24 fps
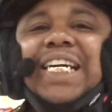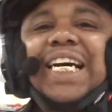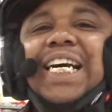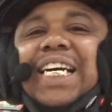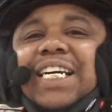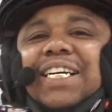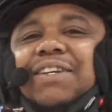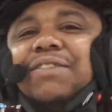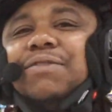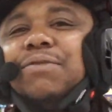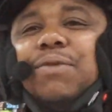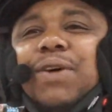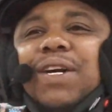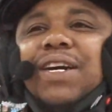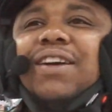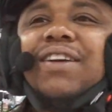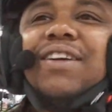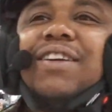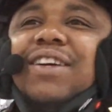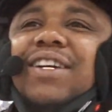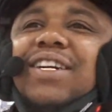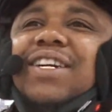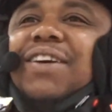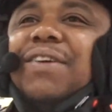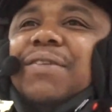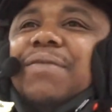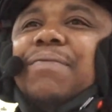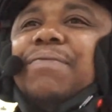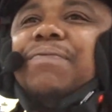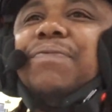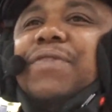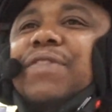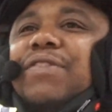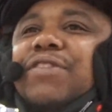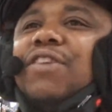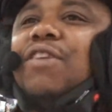That is weird.
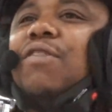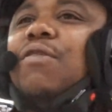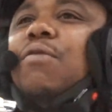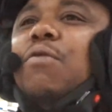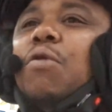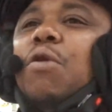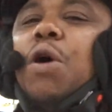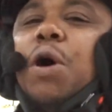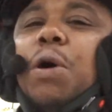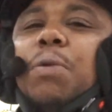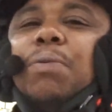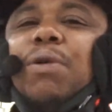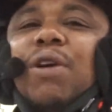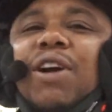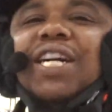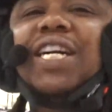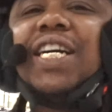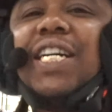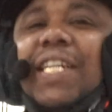Wow. So Walmart